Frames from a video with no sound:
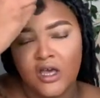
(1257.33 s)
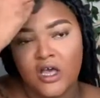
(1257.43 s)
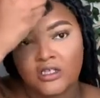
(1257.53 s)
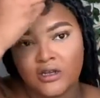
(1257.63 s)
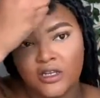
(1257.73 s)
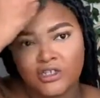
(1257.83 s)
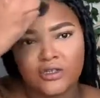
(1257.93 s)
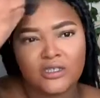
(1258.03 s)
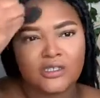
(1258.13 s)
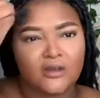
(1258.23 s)
so that you
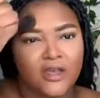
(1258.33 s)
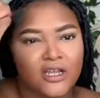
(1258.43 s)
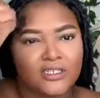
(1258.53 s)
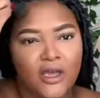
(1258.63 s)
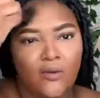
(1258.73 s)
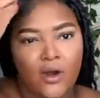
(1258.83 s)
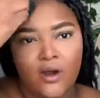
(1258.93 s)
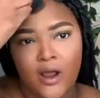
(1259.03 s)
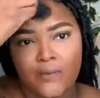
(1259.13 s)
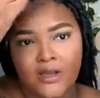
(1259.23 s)
can still catch that
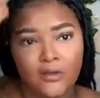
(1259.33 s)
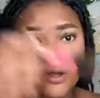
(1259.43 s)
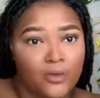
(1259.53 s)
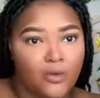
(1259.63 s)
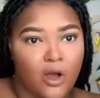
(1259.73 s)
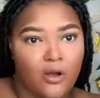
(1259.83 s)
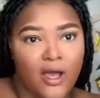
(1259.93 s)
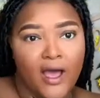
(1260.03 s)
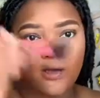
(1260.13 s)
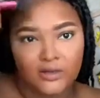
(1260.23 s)
word. I mean, don't get me wrong,
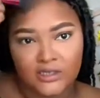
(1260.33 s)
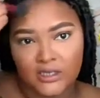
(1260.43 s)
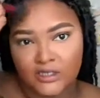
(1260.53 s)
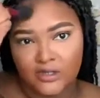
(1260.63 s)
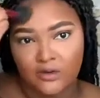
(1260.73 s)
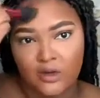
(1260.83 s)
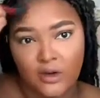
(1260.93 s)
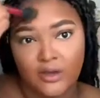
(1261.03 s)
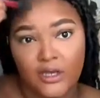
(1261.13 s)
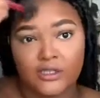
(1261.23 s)
God gonna send it to you. He
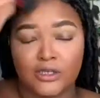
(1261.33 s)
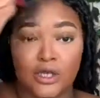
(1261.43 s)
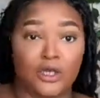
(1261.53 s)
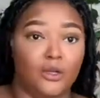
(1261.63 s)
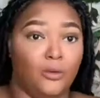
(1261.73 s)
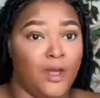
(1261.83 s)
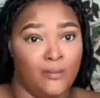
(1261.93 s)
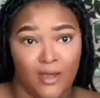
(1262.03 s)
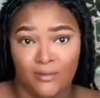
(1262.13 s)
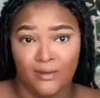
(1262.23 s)
gonna get it to you either way,
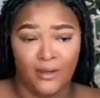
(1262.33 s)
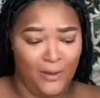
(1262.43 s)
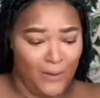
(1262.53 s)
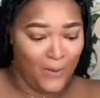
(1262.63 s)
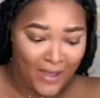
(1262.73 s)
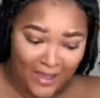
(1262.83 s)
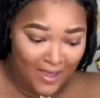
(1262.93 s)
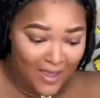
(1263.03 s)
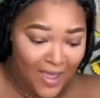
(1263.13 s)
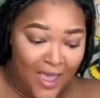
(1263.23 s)
baby. Okay?
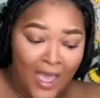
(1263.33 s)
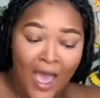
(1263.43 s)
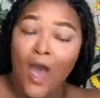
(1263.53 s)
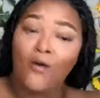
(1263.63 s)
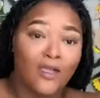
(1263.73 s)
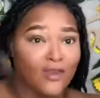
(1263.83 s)
I don't care if